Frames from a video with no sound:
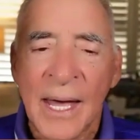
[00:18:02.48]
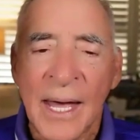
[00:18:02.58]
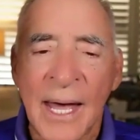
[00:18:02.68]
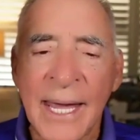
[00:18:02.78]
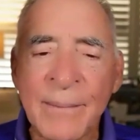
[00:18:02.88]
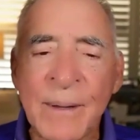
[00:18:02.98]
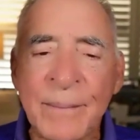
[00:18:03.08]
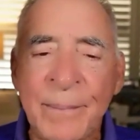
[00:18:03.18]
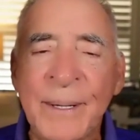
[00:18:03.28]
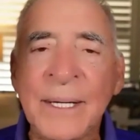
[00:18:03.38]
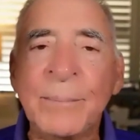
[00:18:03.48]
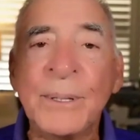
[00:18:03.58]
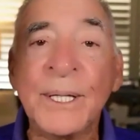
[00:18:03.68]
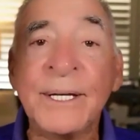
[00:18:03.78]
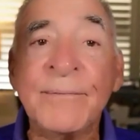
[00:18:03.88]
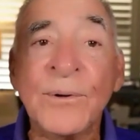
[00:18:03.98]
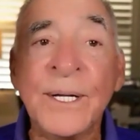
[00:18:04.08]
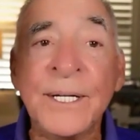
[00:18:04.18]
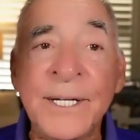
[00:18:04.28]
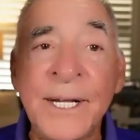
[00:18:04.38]
I am a big believer
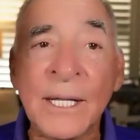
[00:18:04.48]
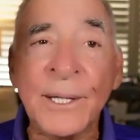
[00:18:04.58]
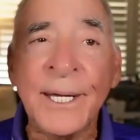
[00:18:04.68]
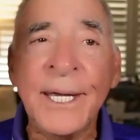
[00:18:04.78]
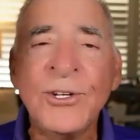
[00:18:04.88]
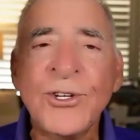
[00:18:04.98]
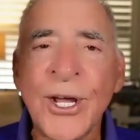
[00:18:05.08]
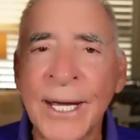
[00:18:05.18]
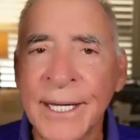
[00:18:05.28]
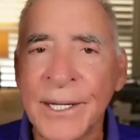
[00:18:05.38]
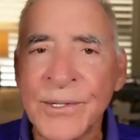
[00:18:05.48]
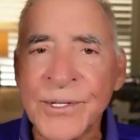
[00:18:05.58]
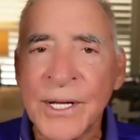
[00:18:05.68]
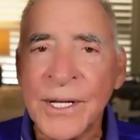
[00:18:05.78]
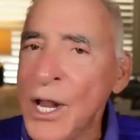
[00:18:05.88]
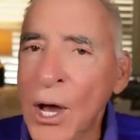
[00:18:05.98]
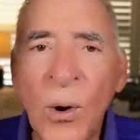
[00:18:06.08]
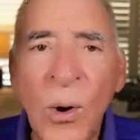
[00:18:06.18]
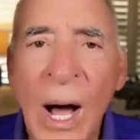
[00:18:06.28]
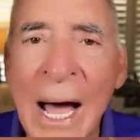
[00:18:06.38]
in daily check-ins.
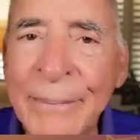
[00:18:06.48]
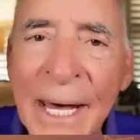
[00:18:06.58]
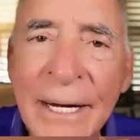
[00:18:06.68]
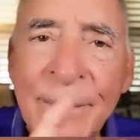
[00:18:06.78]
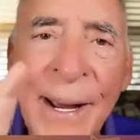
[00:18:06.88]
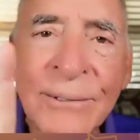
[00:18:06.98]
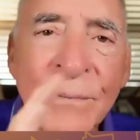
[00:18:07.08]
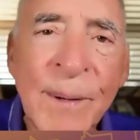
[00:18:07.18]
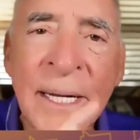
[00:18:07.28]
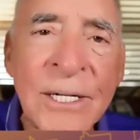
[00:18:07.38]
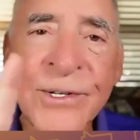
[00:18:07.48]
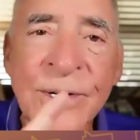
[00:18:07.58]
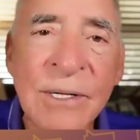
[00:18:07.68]
No, I'm not a micromanager.